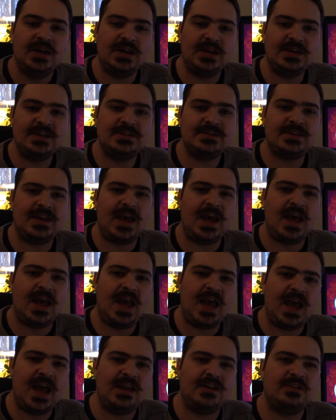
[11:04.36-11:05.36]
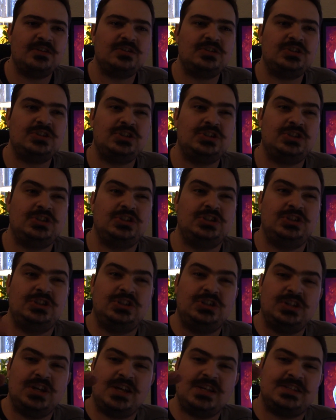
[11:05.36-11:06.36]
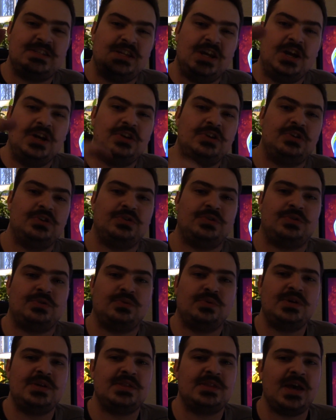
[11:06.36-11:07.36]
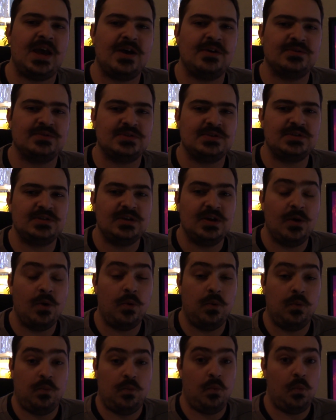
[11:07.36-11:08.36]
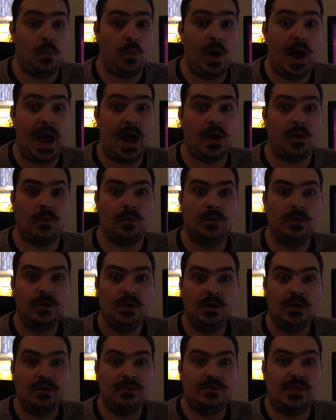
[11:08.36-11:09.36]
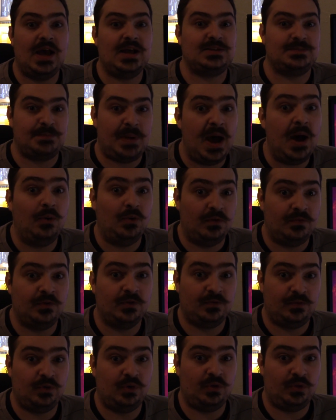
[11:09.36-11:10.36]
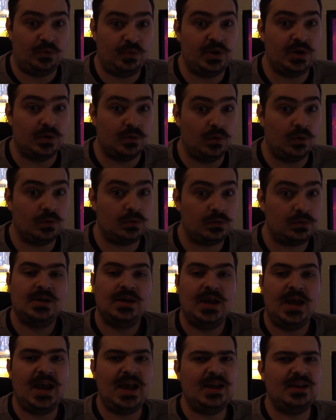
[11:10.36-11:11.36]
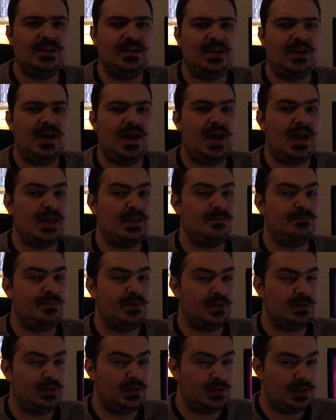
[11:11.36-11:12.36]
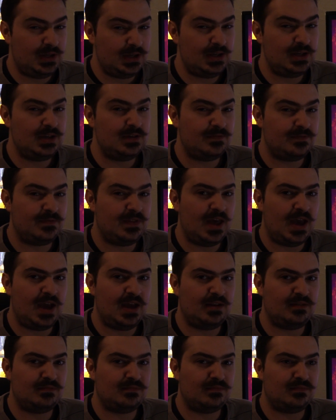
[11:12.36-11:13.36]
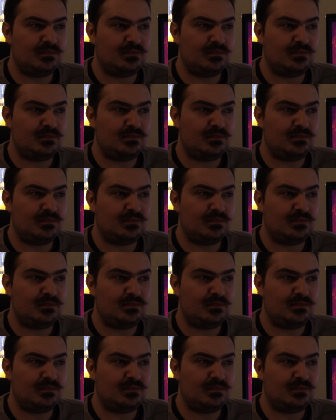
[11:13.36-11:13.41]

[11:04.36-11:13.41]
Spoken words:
is at just under 3,000. Wow, that's powerful for a 3-year-old. And I believe that,